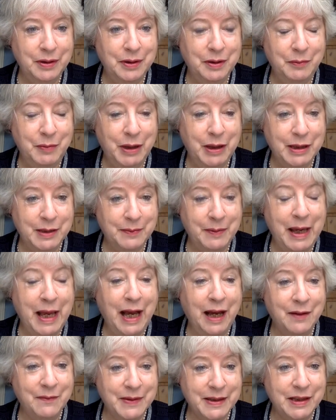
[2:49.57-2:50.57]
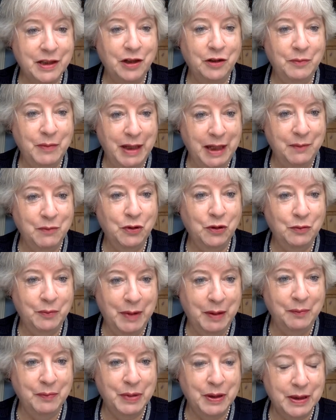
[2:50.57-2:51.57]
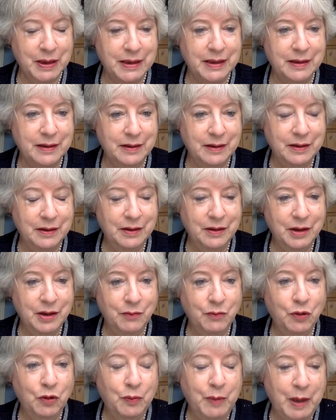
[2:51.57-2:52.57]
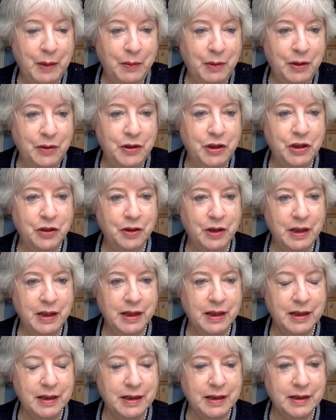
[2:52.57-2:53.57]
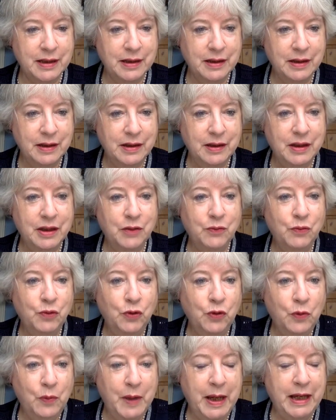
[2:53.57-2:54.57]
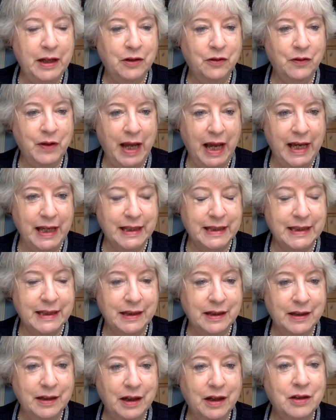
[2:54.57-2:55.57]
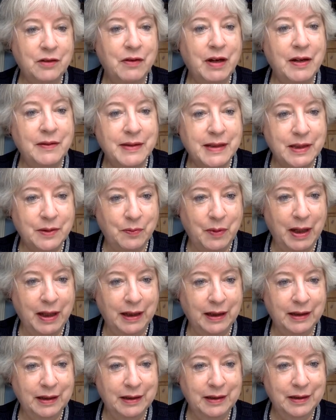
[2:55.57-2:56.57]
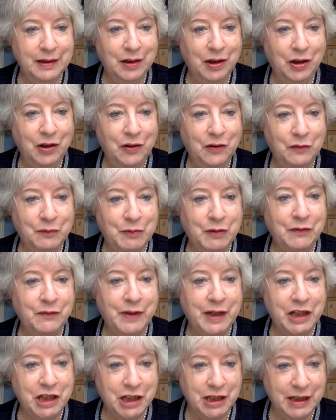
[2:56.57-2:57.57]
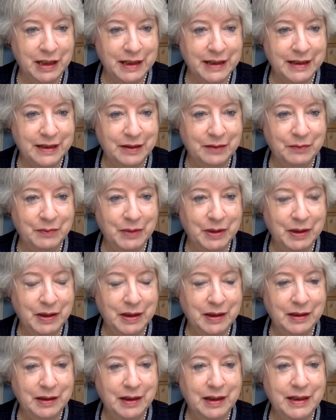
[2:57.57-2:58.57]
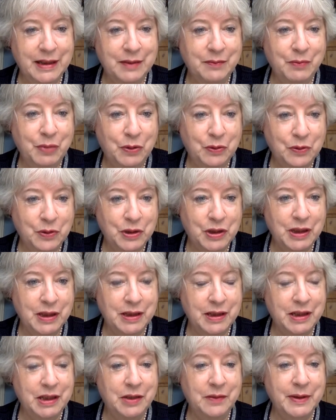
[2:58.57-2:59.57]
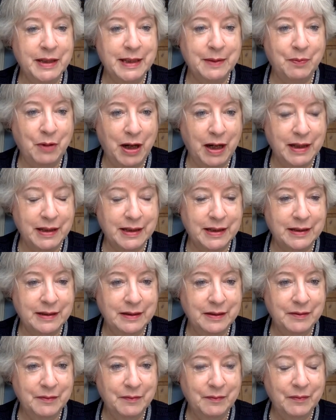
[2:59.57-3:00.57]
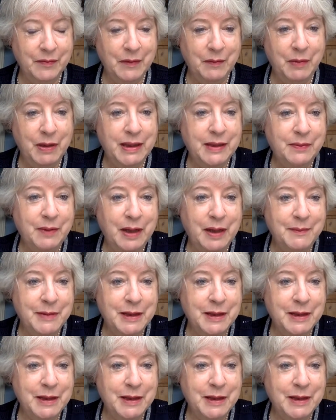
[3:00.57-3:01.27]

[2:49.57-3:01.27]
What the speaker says: because we have so many more members. The more people who join us, the more we create a groundswell of professionalism that is important to express. Because when I'm